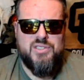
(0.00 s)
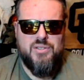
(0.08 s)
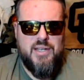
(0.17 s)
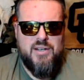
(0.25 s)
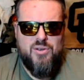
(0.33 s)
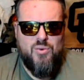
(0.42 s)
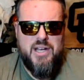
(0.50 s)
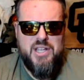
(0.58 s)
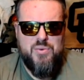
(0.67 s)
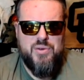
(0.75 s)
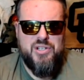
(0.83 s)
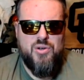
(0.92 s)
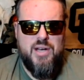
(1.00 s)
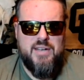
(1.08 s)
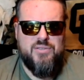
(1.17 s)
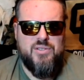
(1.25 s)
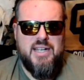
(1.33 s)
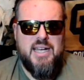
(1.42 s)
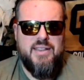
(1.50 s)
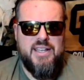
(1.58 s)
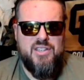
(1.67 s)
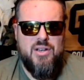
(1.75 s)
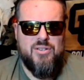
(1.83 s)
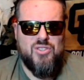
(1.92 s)
So I don't know why you wouldn't go after a guy
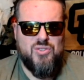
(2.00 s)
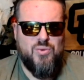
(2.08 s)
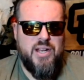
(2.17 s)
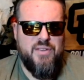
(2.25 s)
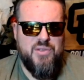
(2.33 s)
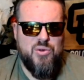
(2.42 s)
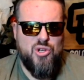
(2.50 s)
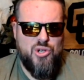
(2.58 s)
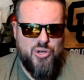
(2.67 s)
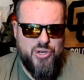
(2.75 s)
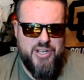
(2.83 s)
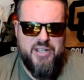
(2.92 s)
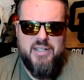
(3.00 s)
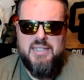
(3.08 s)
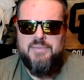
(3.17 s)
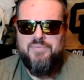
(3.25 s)
like Young or Sweat if you could.